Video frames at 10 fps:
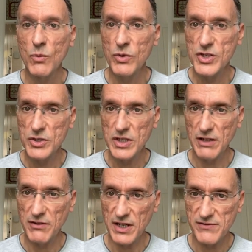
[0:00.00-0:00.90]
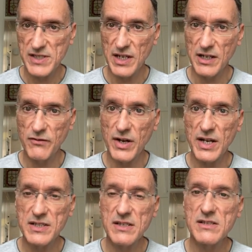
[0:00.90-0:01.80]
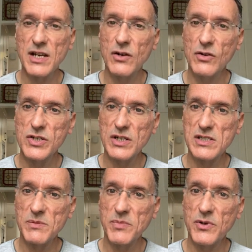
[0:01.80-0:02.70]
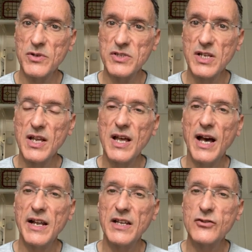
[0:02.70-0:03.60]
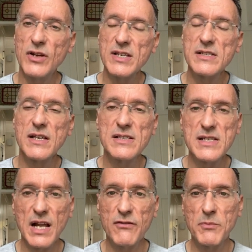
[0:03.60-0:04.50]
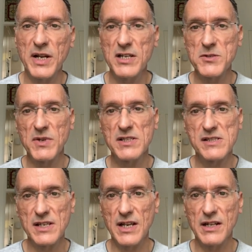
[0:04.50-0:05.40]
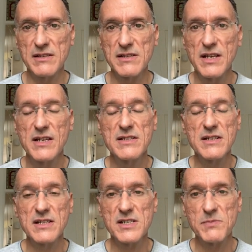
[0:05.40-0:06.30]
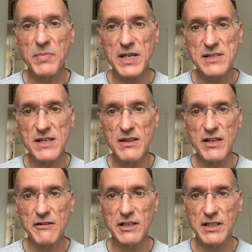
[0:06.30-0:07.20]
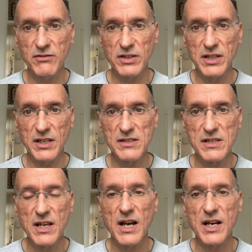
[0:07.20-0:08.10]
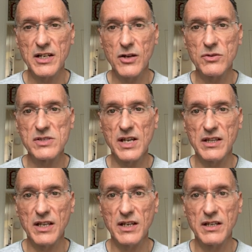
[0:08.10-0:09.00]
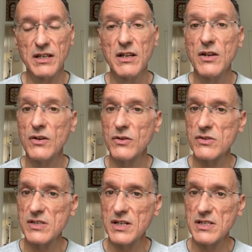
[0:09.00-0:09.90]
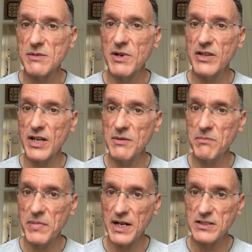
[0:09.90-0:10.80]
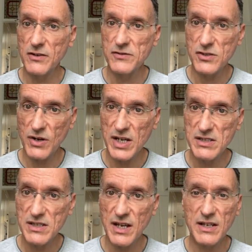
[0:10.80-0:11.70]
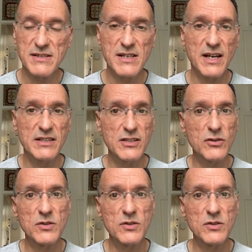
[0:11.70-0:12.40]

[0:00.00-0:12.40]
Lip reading: We should give lifestyle advice and psychological support and address self-management skills such as pacing their activities and goal setting, concerns about the impact of stress, anxiety or